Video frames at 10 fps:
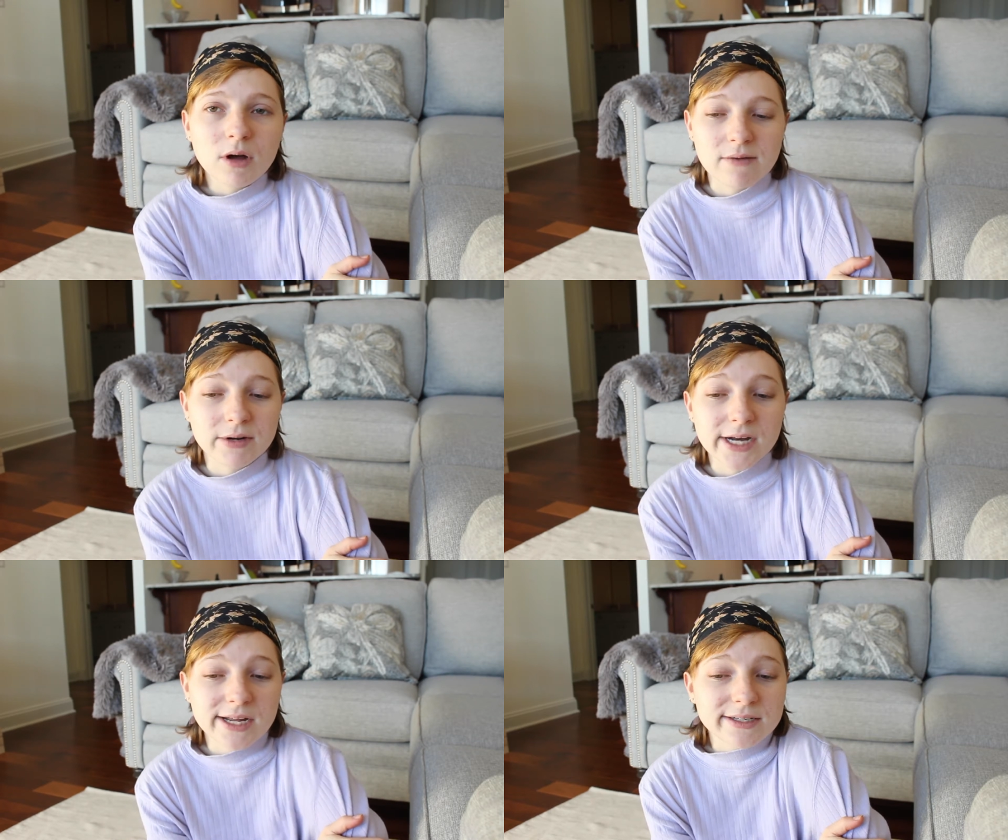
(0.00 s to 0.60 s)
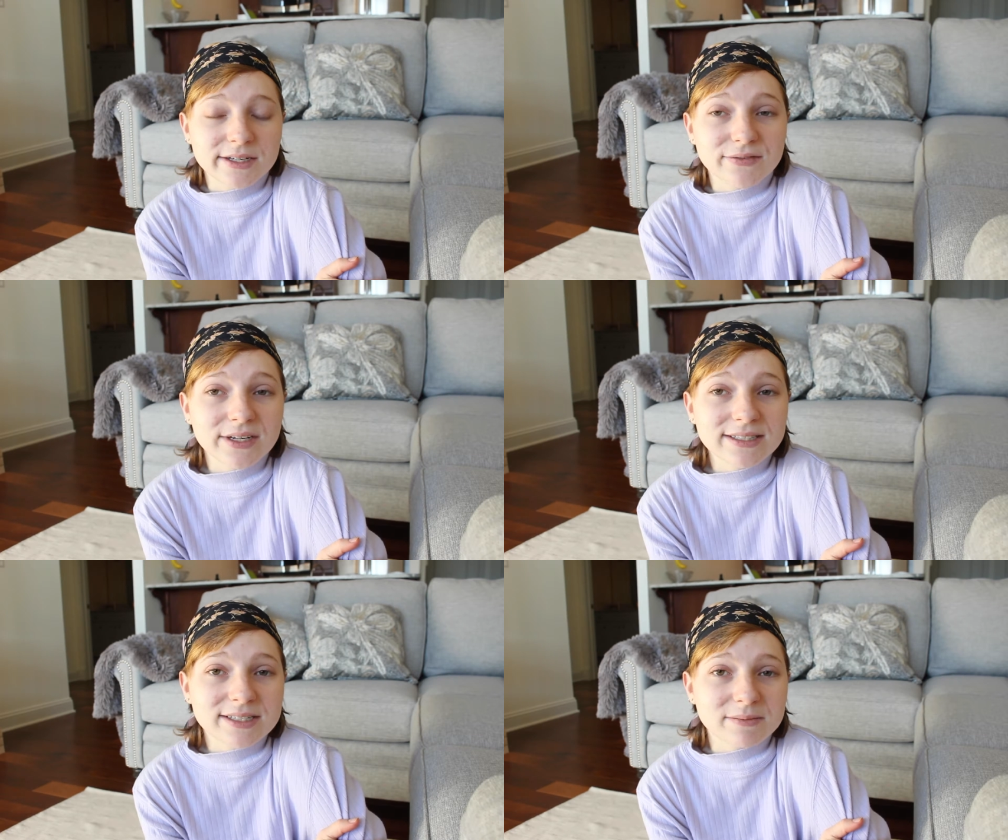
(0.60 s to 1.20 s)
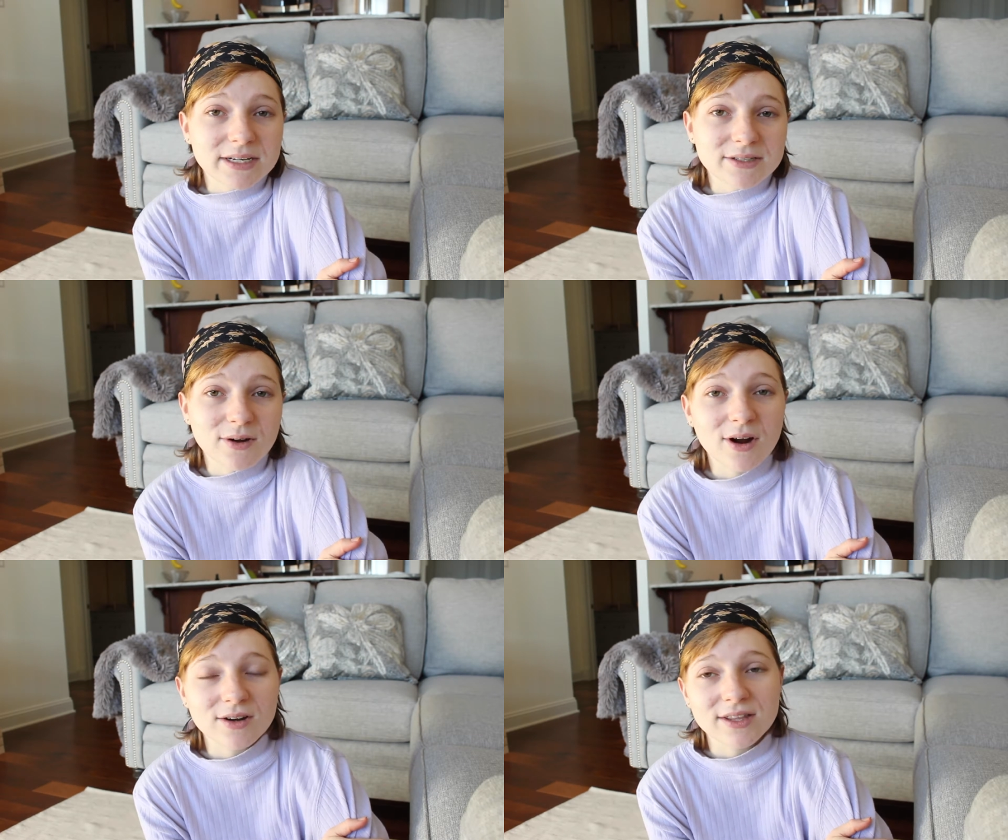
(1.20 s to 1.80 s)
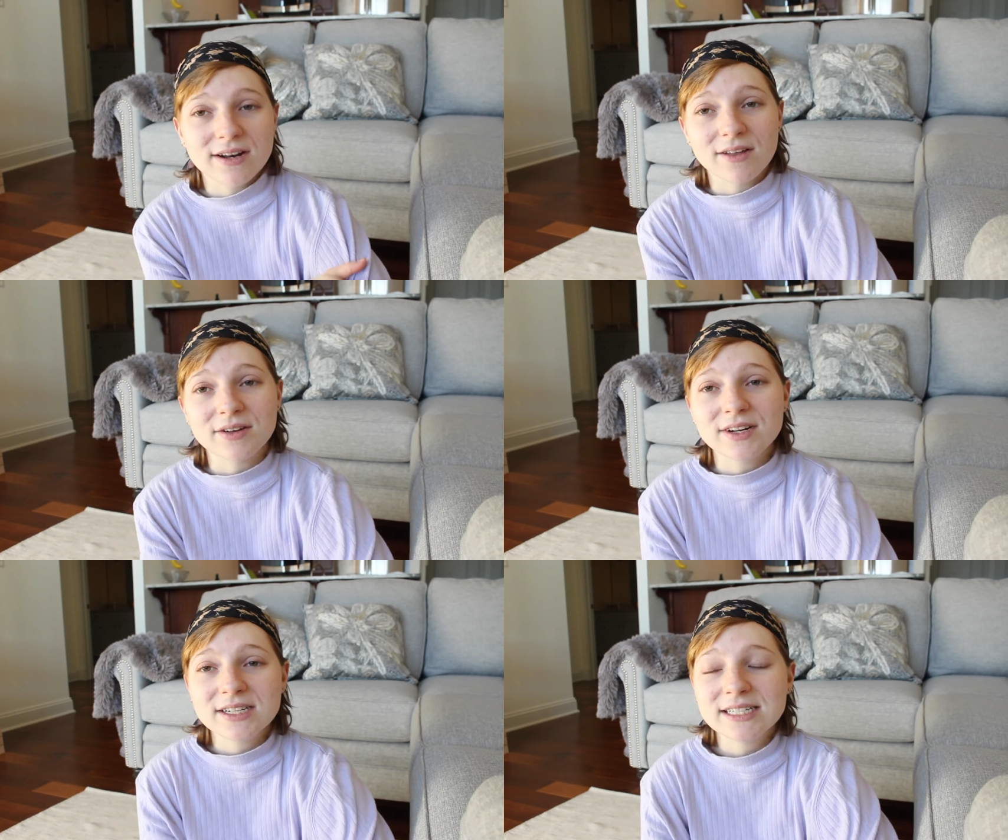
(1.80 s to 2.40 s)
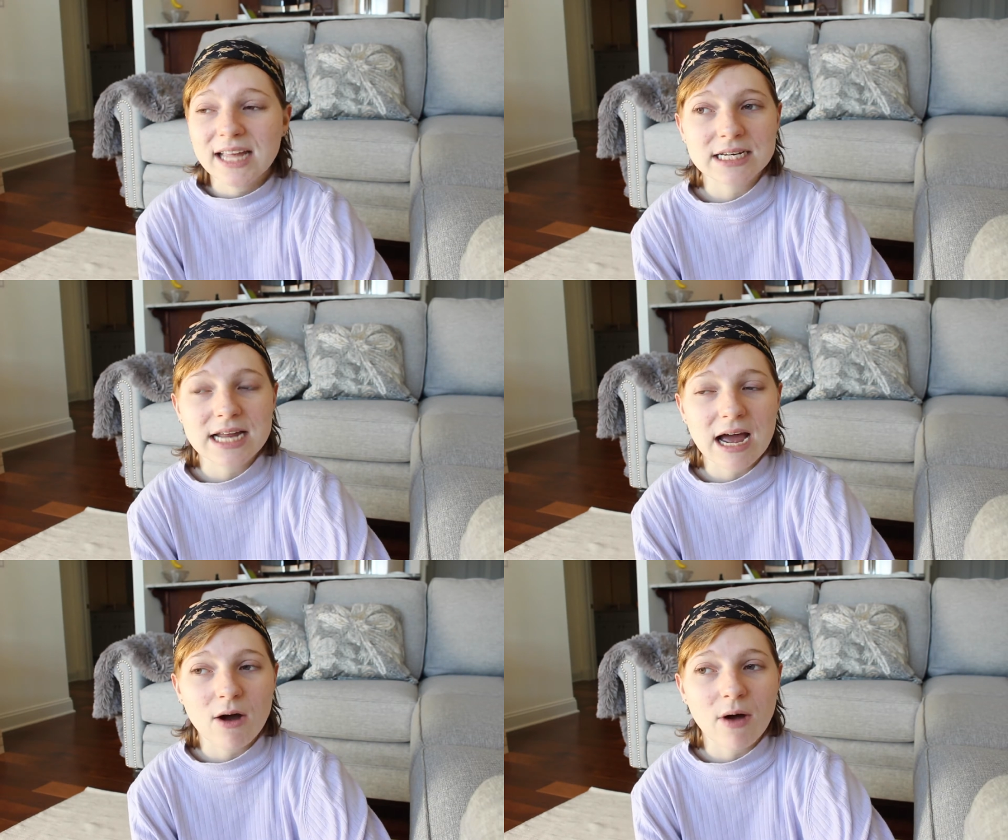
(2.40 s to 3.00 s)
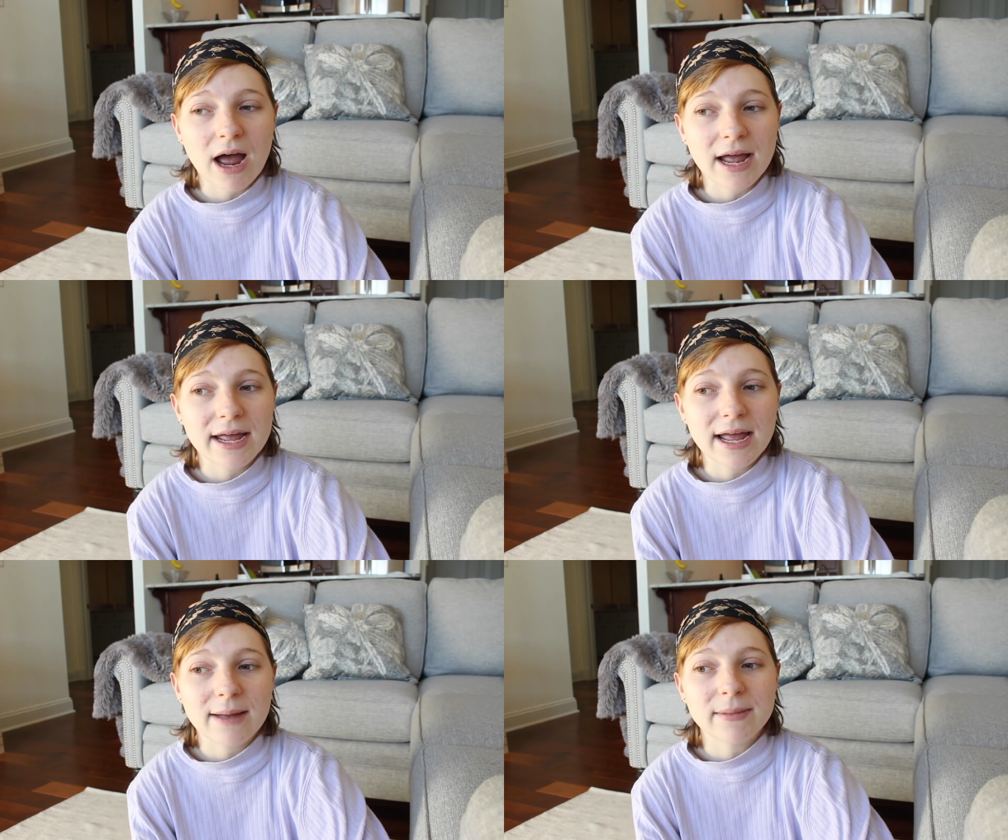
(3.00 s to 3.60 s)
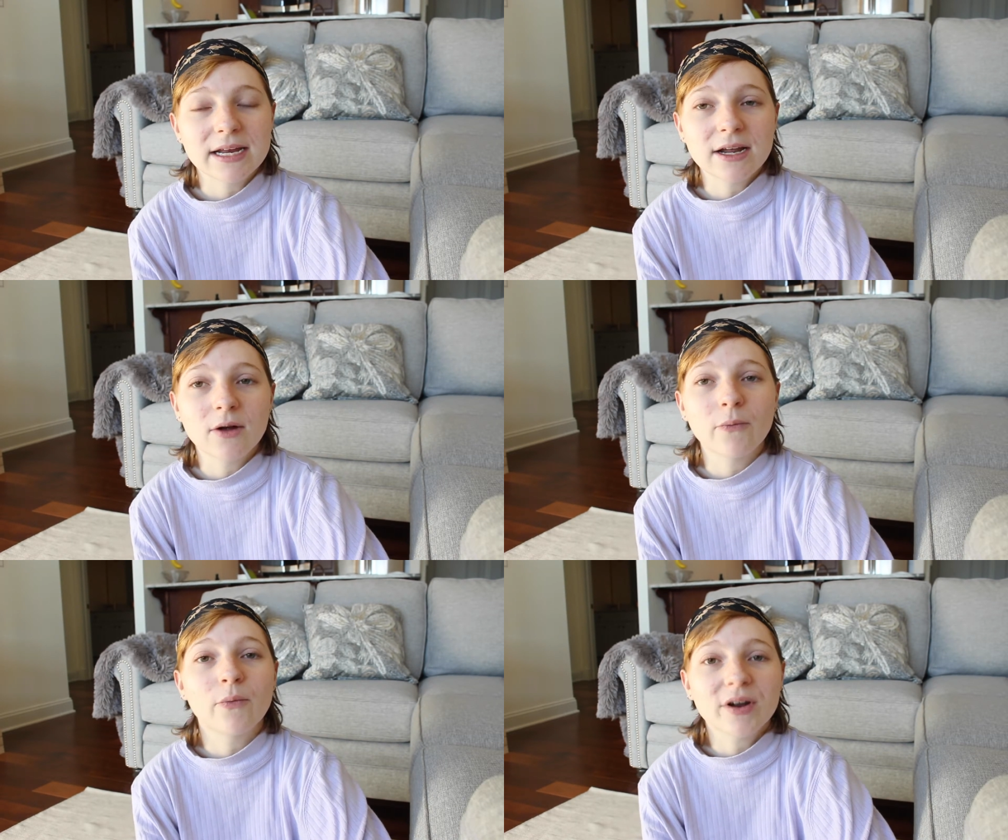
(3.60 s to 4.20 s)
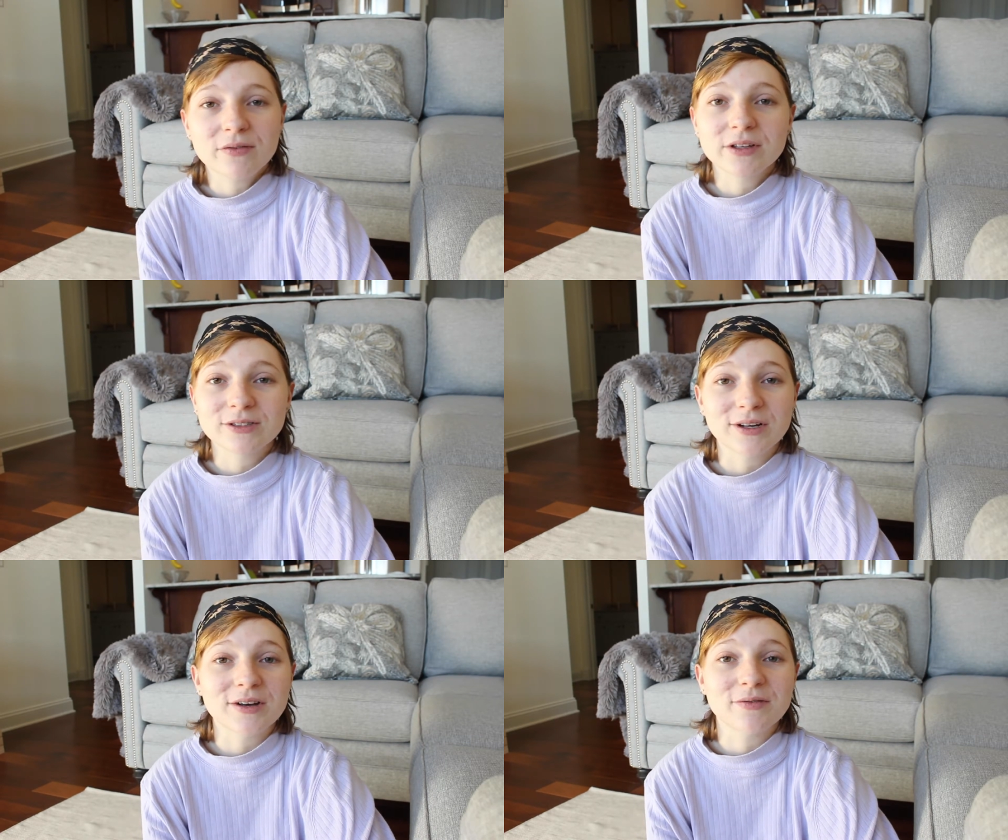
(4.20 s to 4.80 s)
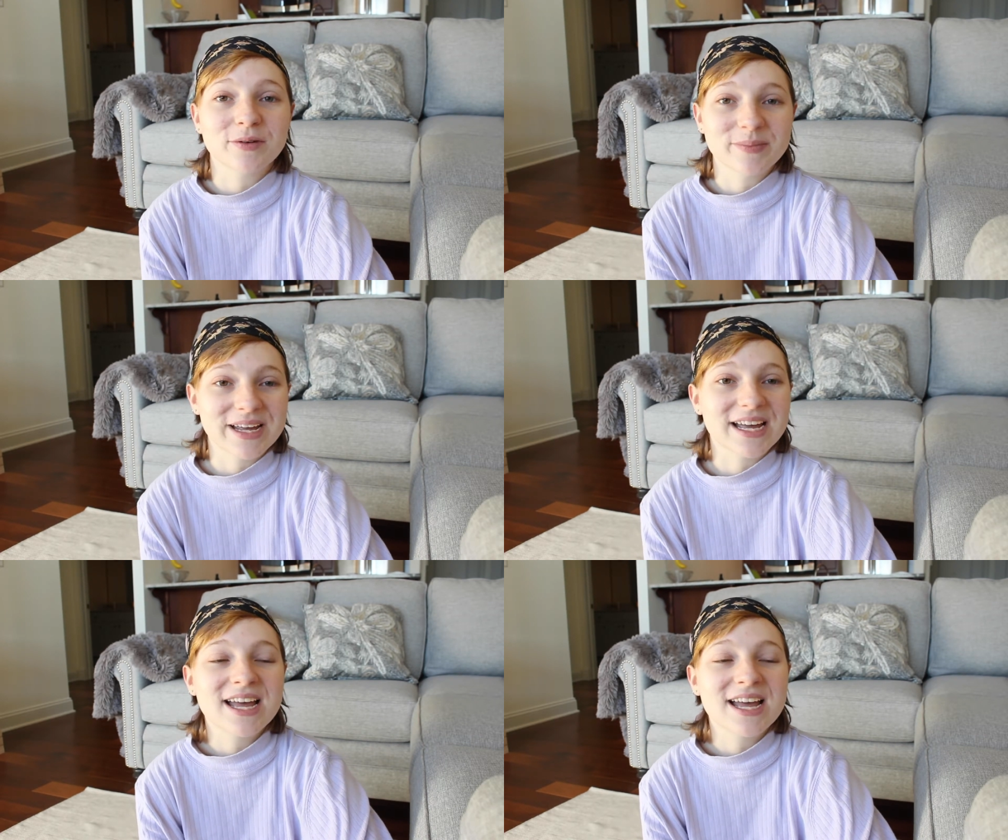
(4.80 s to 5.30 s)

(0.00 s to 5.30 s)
Every day is different. Some days are harder than others. Now I am eating what feels good for me.